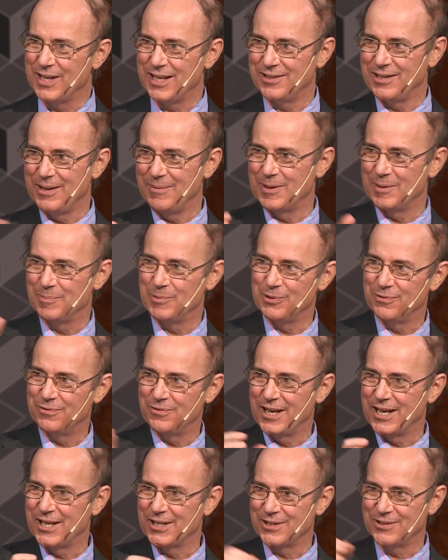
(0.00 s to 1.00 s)
they seem to move
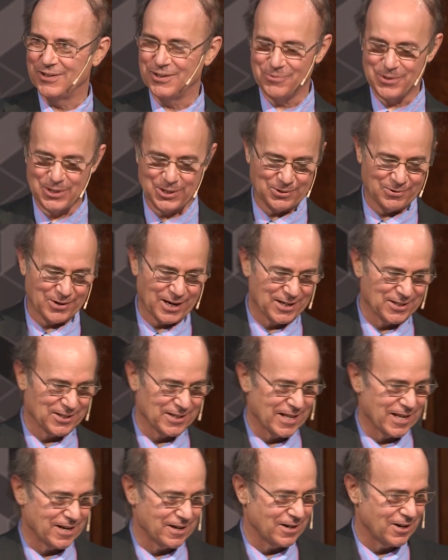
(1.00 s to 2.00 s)
faster in one
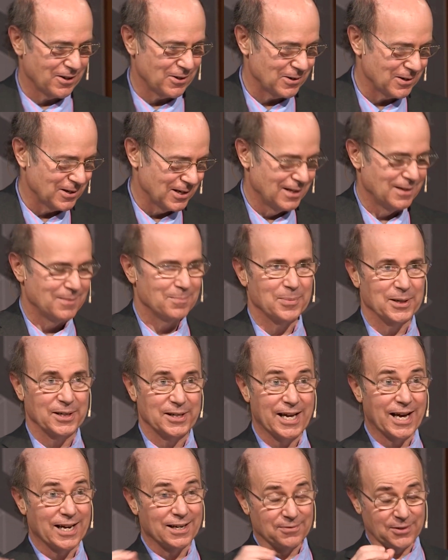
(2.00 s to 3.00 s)
direction than another, but
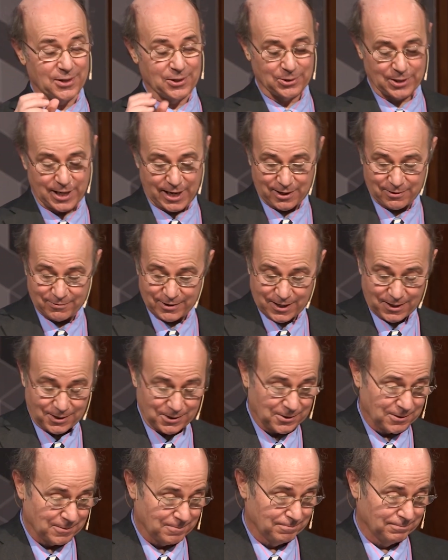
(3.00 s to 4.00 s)
not if they're light
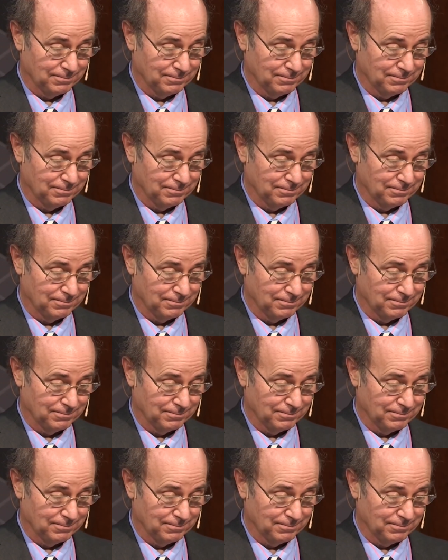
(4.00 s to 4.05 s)
rays.